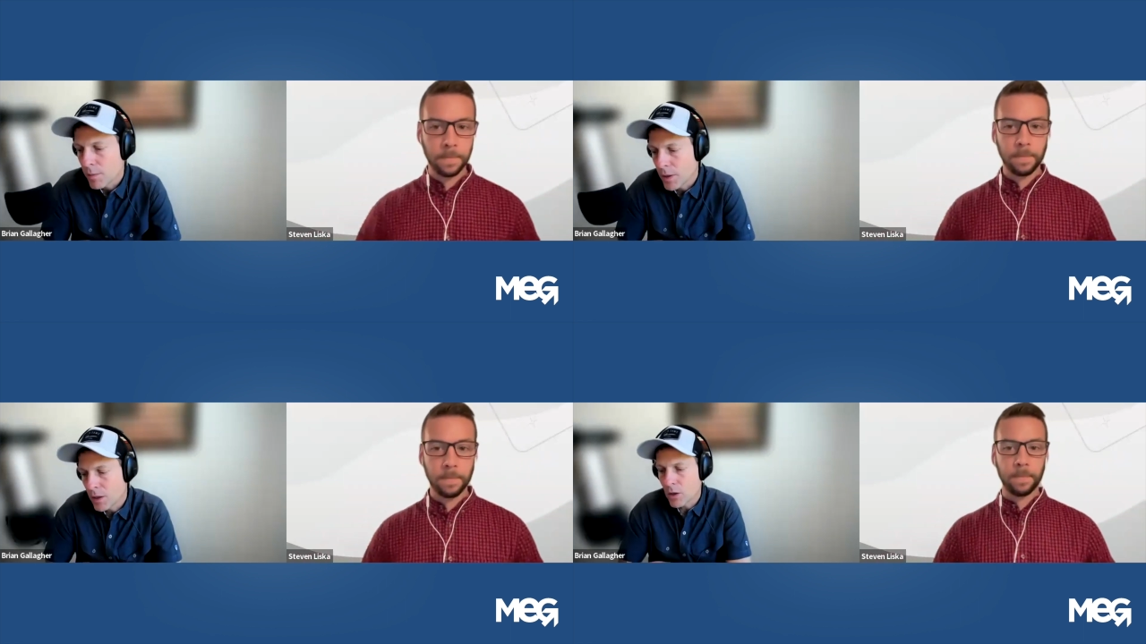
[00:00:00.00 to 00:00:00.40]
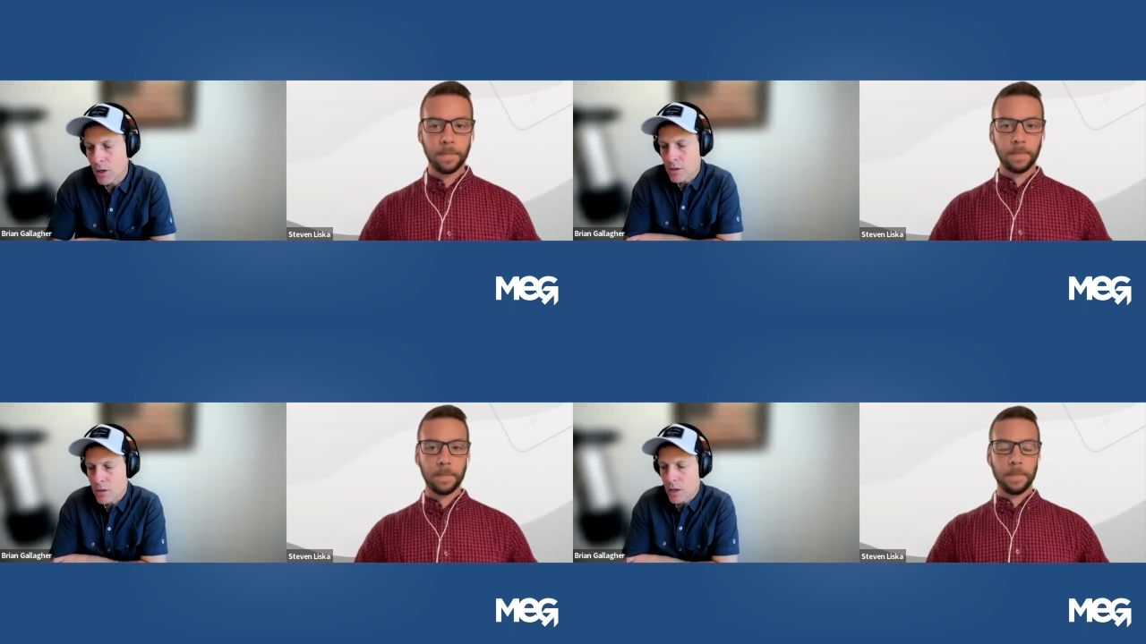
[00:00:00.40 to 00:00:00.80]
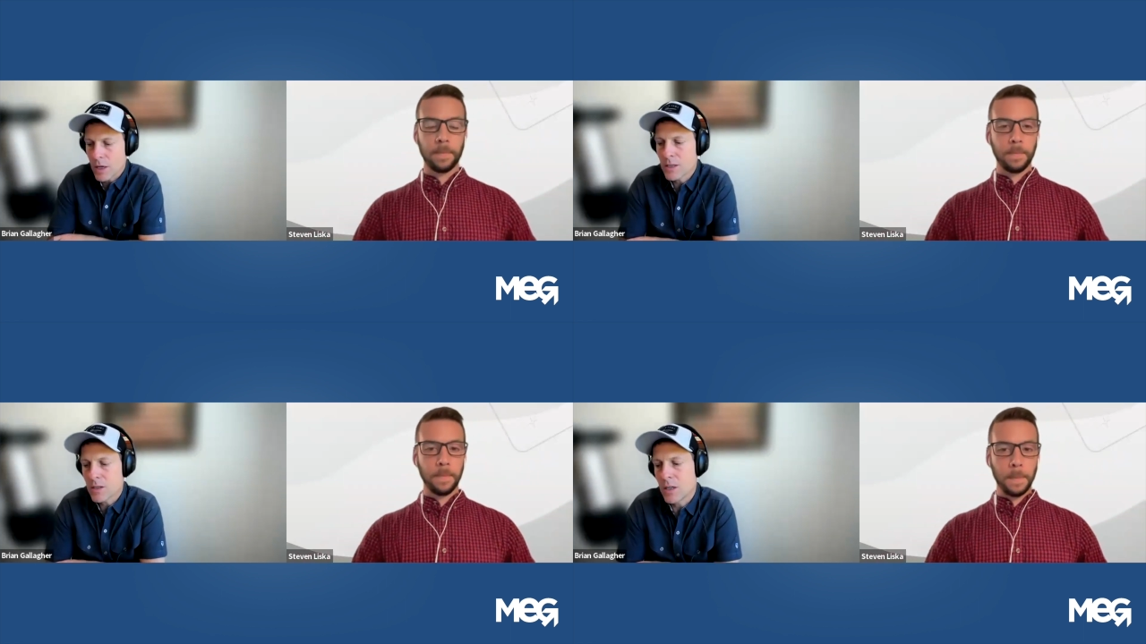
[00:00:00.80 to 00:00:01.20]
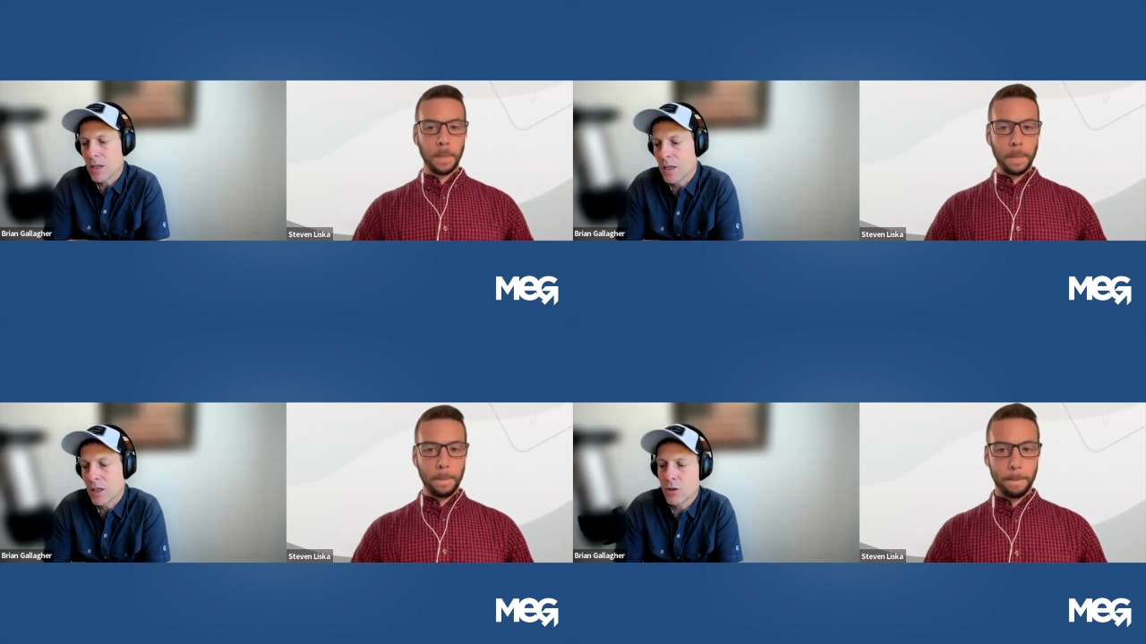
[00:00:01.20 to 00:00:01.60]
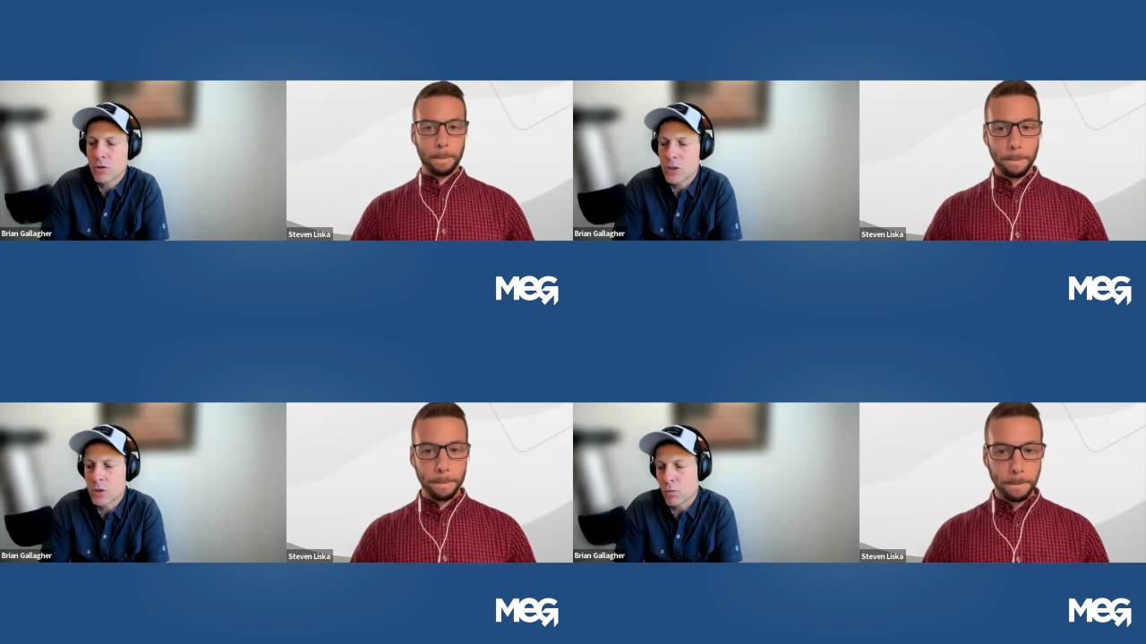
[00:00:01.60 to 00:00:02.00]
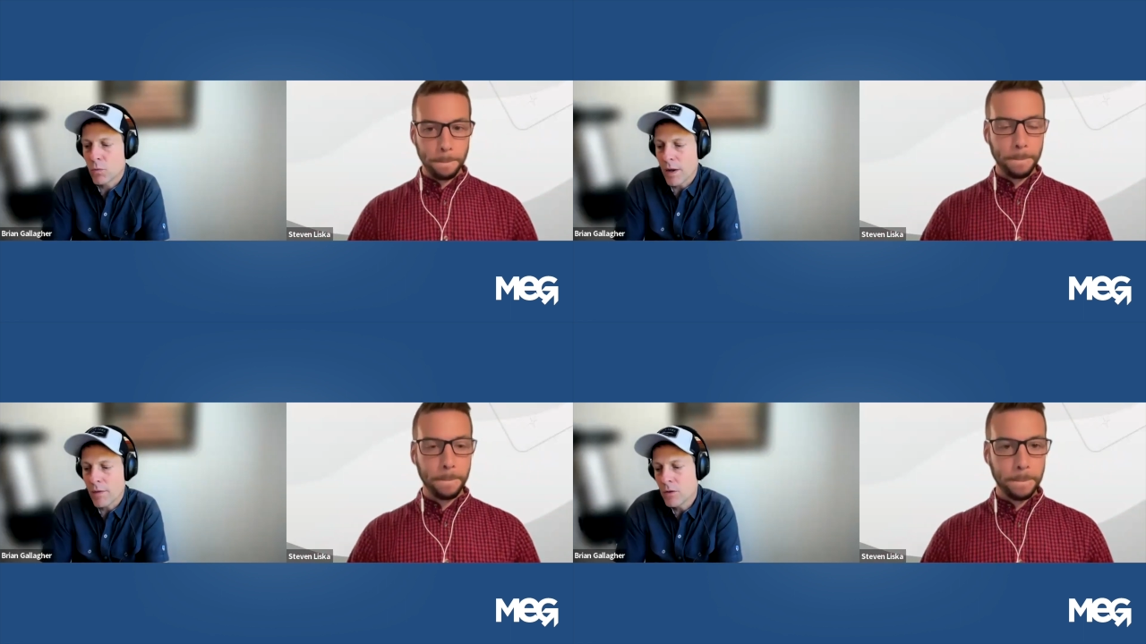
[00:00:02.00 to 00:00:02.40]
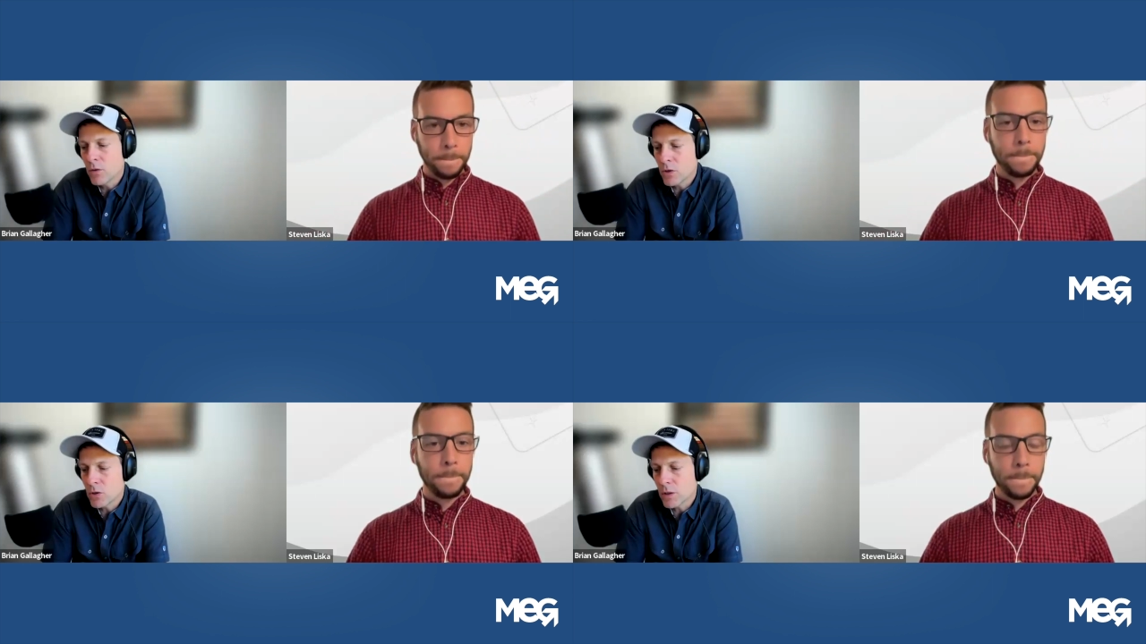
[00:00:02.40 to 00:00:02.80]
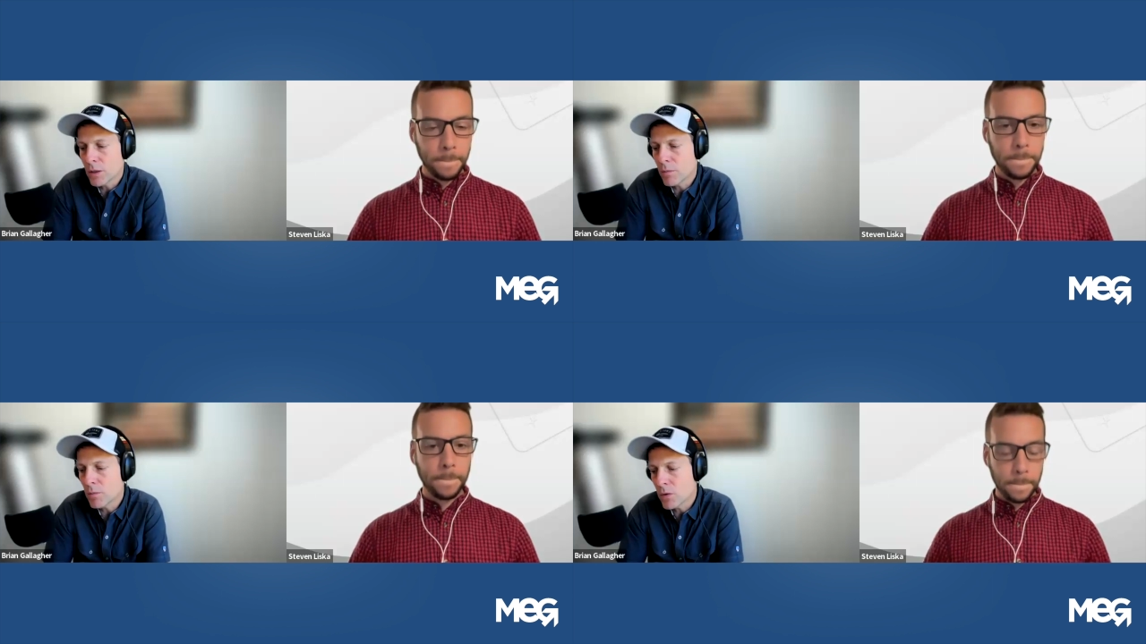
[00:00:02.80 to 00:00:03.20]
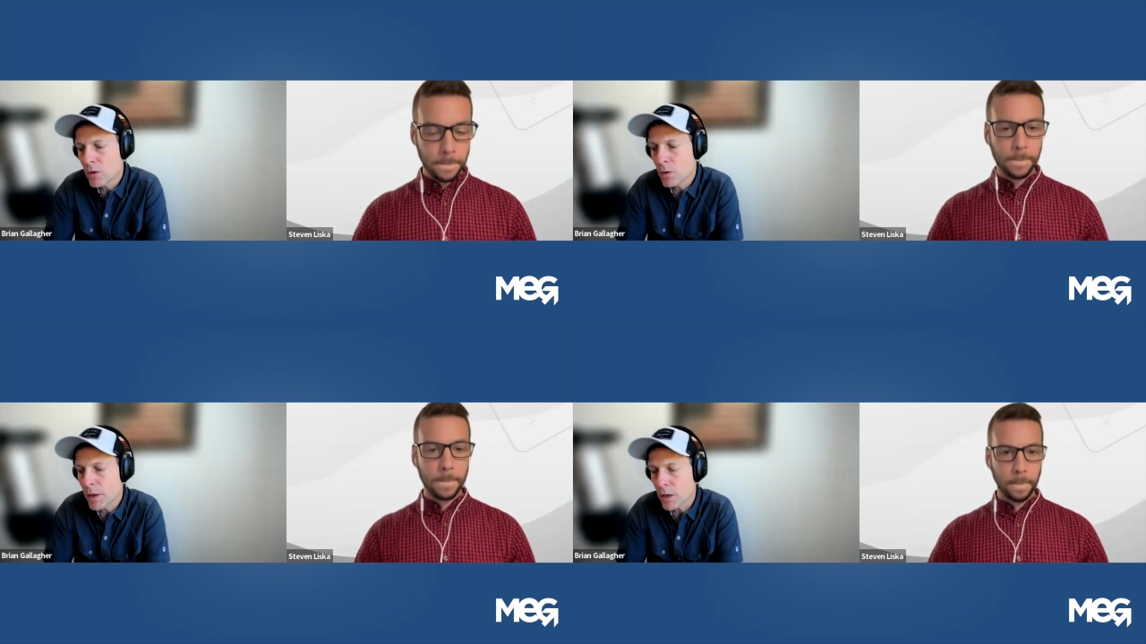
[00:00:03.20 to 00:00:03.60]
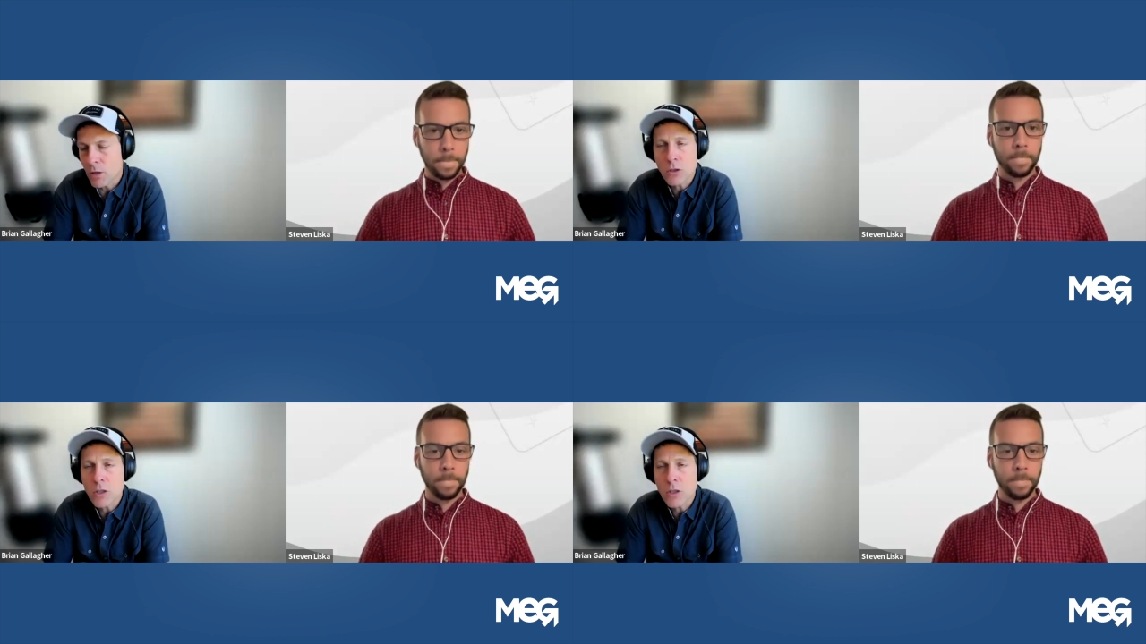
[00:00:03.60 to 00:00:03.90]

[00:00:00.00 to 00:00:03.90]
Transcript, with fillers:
Speaker 1: because it's an increased revenue stream to their practice?